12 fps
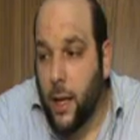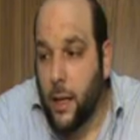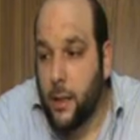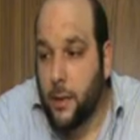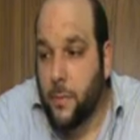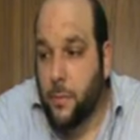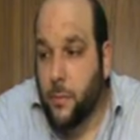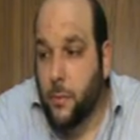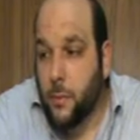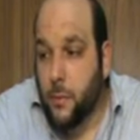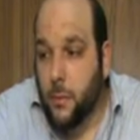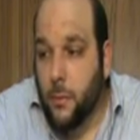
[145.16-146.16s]
And
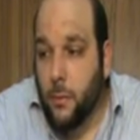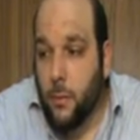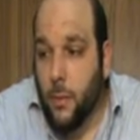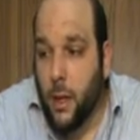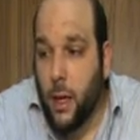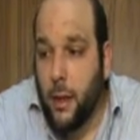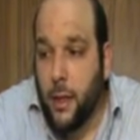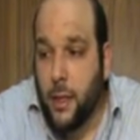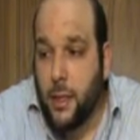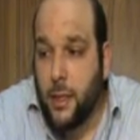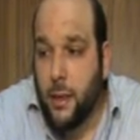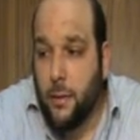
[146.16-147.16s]

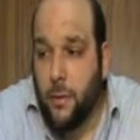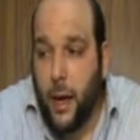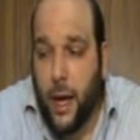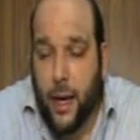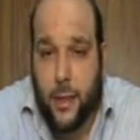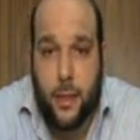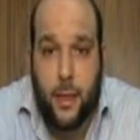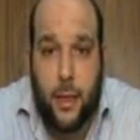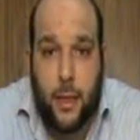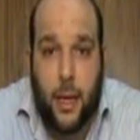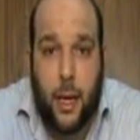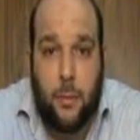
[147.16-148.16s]
this fact
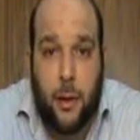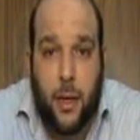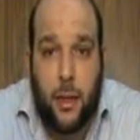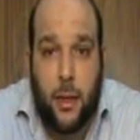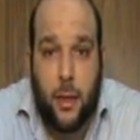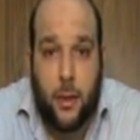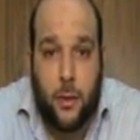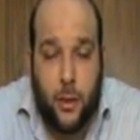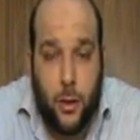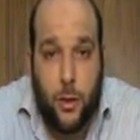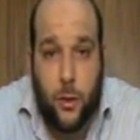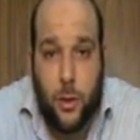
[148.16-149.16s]
can be
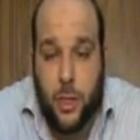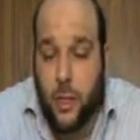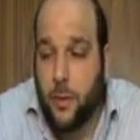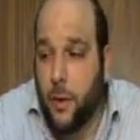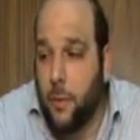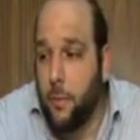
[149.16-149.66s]
deduced